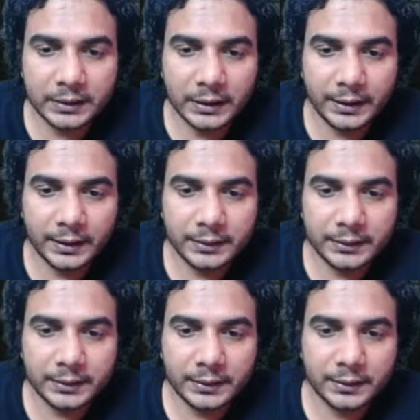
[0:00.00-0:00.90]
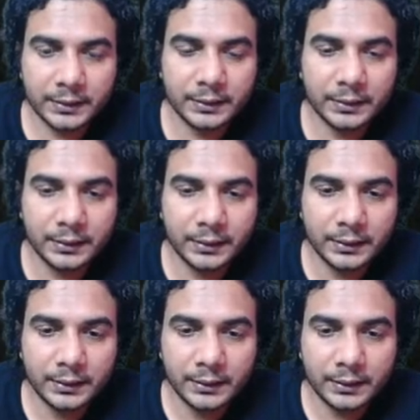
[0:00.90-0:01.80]
line is
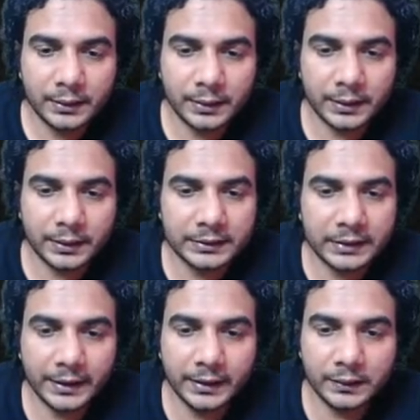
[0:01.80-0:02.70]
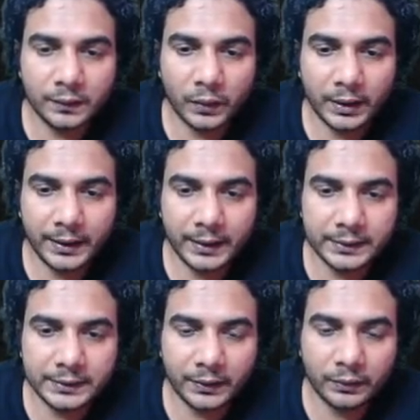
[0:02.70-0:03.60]
y
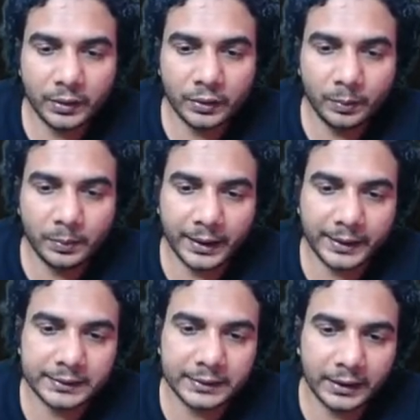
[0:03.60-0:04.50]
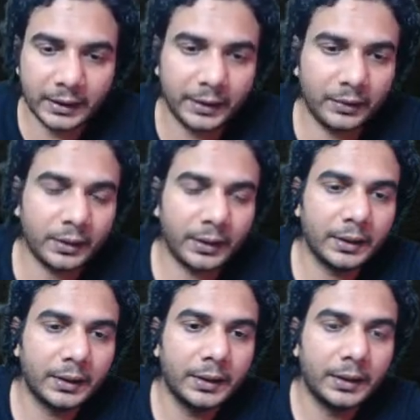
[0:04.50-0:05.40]
is equal to minus a line. Okay,
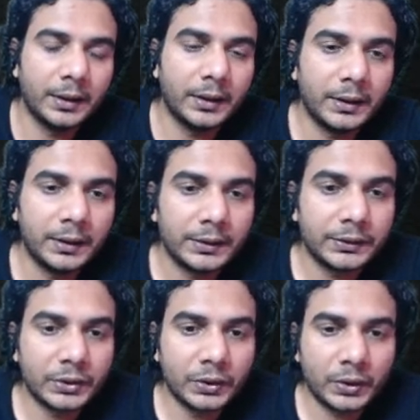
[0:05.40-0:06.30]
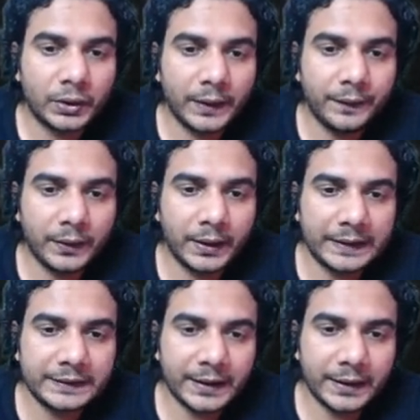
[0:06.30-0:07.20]
so if you
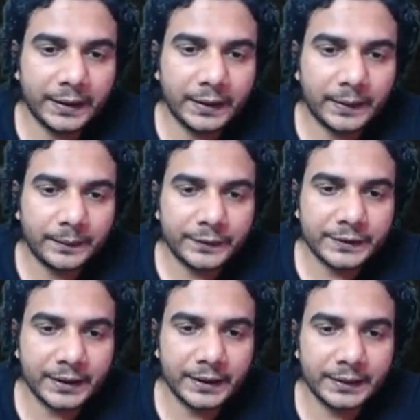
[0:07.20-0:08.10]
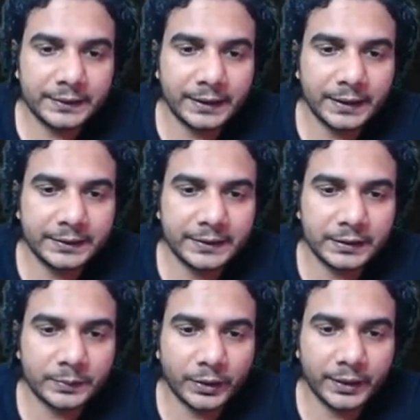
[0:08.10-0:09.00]
take z here, say z is this
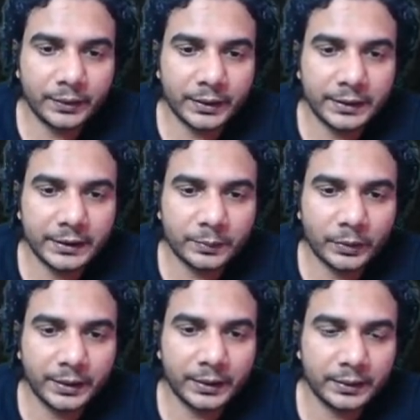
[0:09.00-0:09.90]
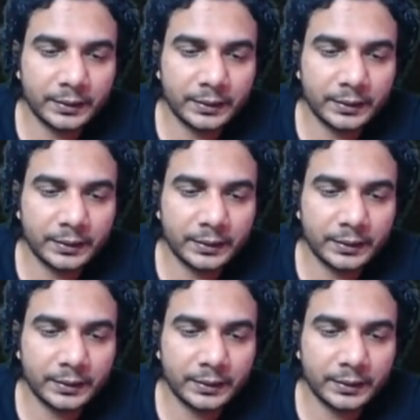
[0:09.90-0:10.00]
point. Okay, this point,